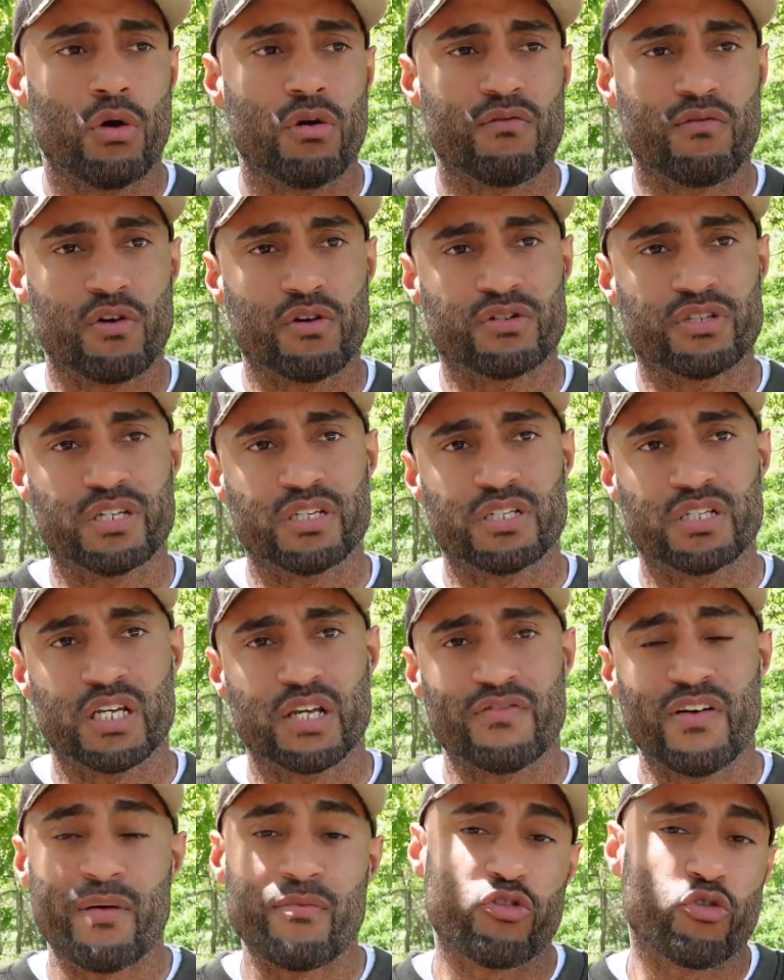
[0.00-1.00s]
versus
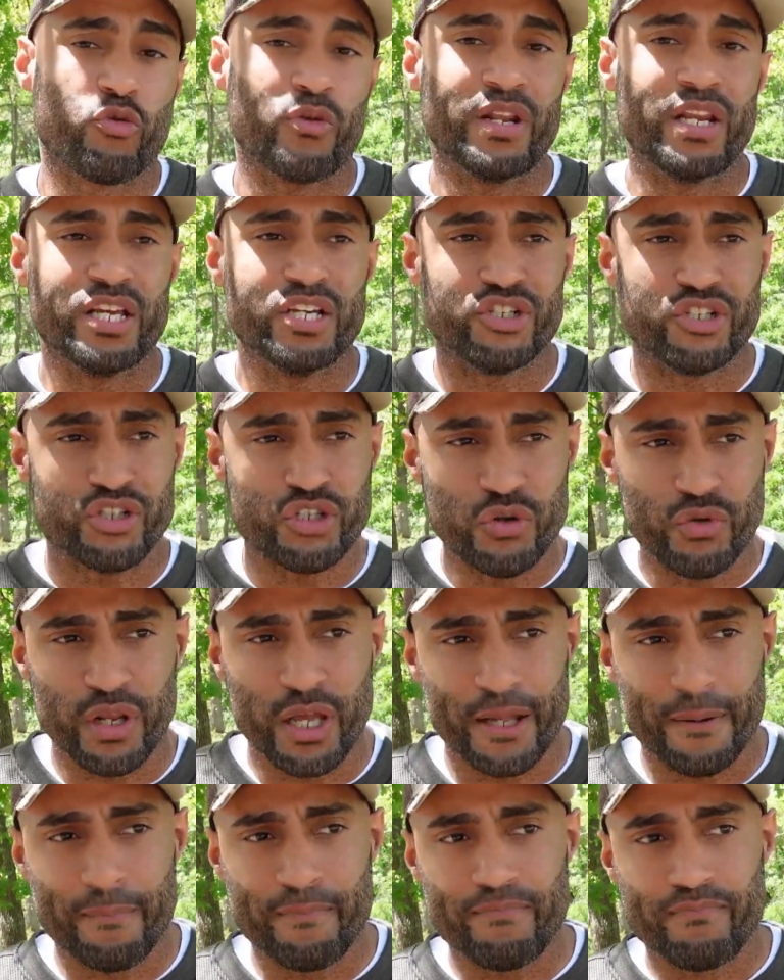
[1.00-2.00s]
if I'm 3D
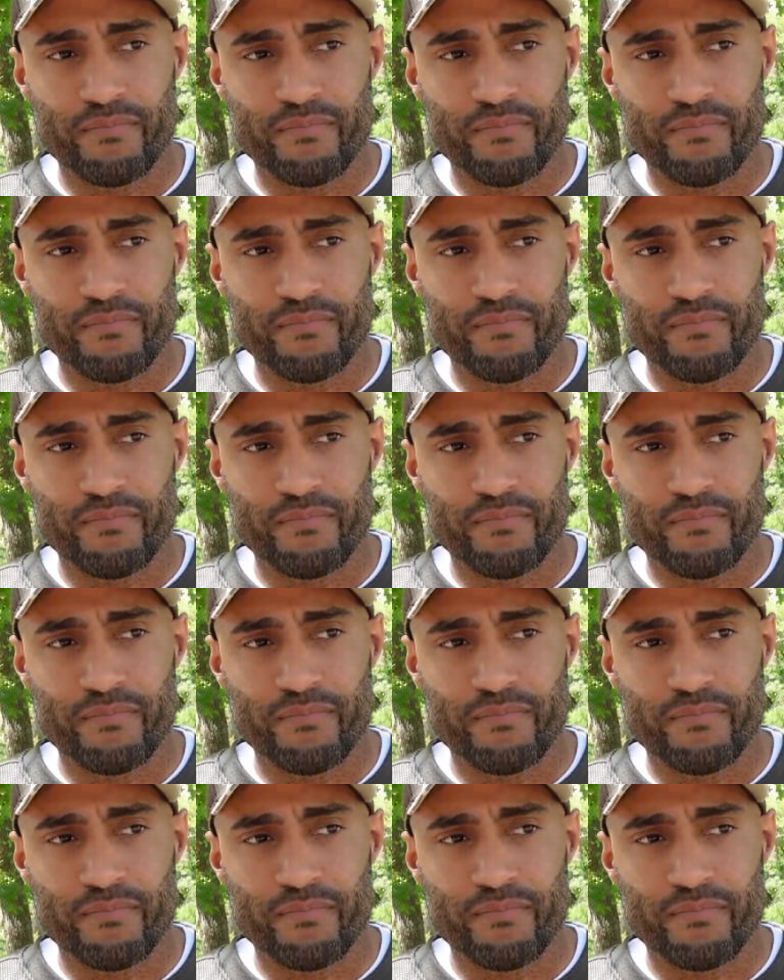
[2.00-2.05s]
shooting.